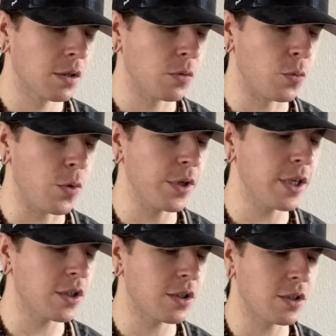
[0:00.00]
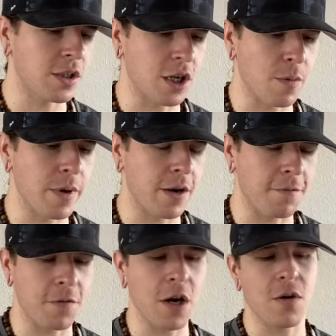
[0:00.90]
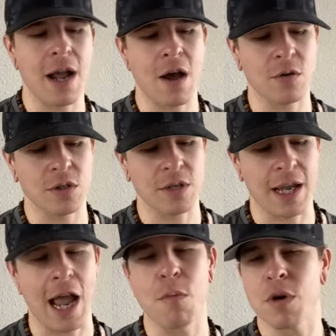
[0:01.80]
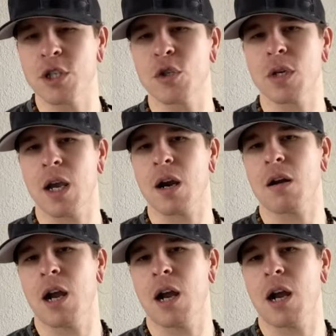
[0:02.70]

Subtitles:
really determine and figure out like how much you care,